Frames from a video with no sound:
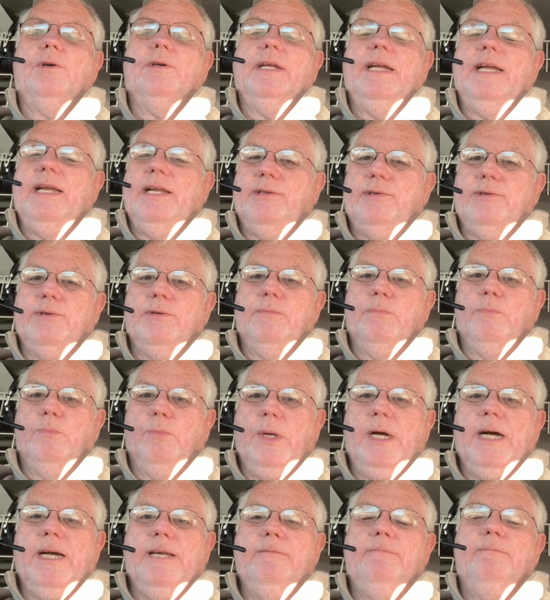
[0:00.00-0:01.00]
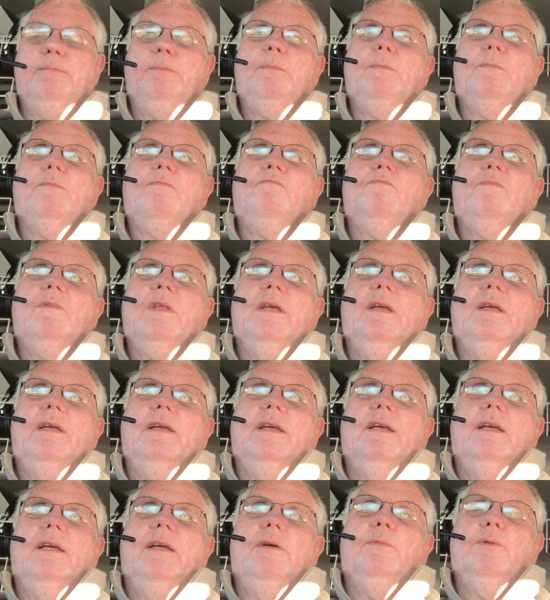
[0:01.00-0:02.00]
answer, but
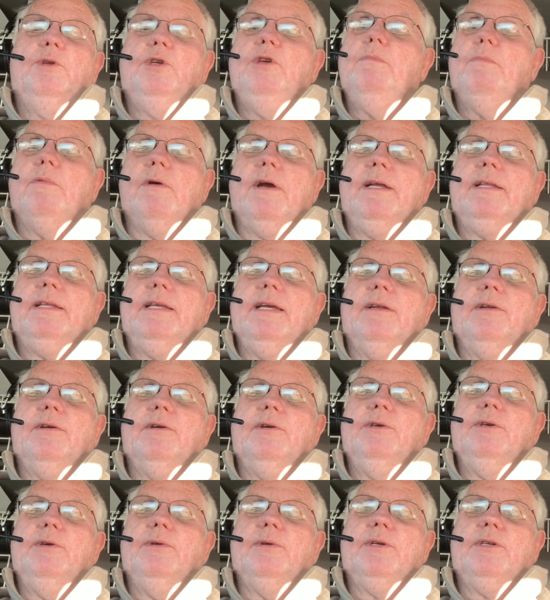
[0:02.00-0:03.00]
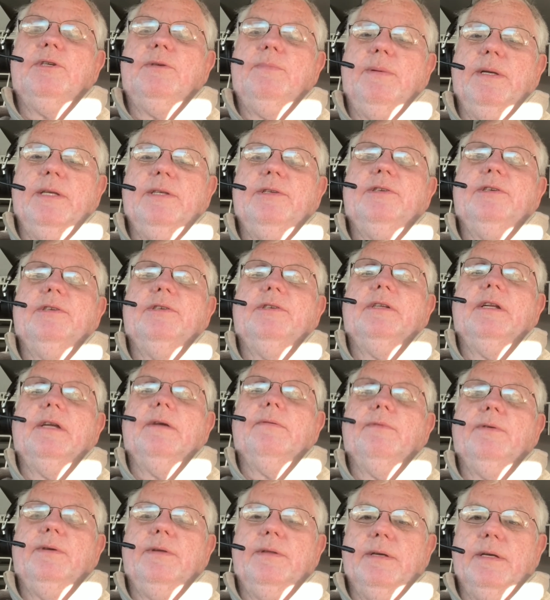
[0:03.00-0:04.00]
when you break down all your expenses and
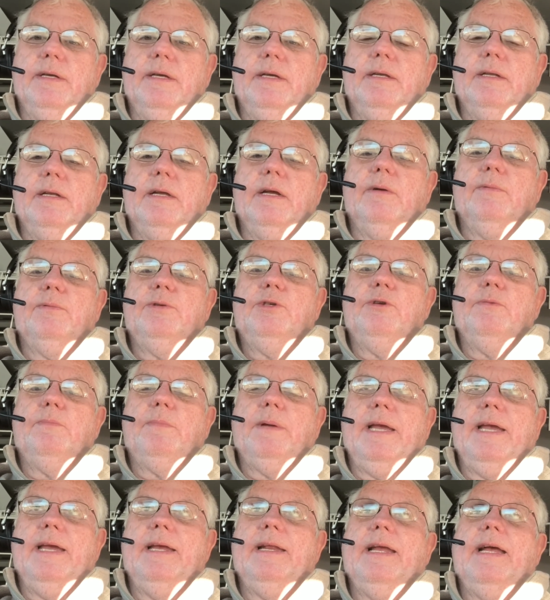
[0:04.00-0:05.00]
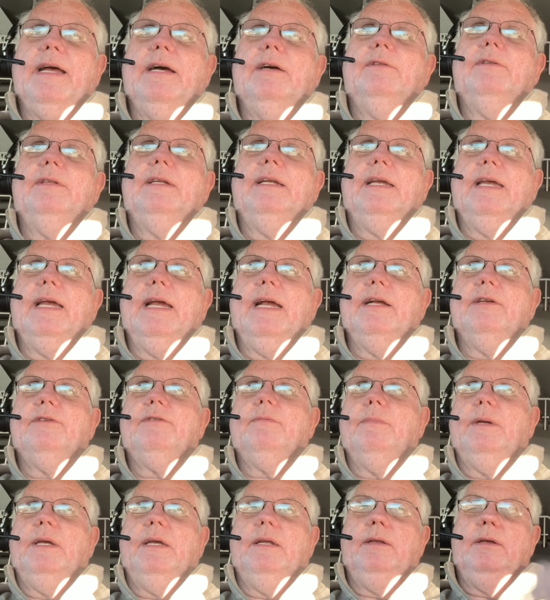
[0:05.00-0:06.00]
everything, what you're paying out in the gas, I
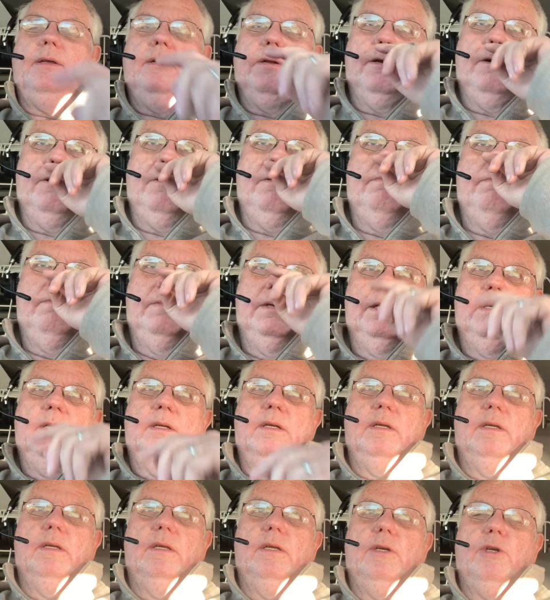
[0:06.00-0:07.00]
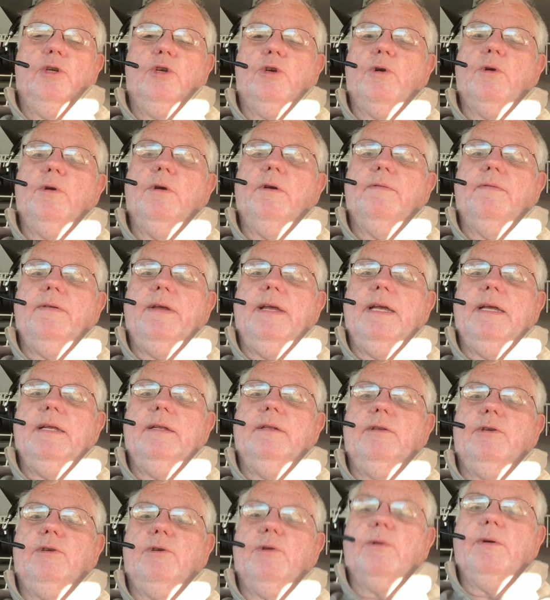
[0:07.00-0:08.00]
mean,
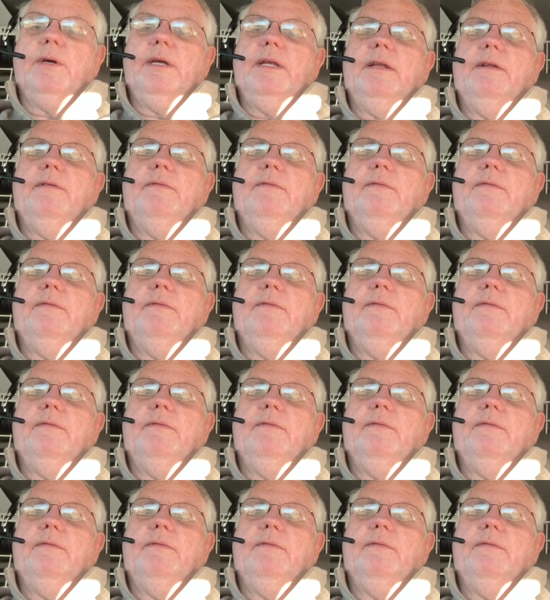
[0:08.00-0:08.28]
couriering in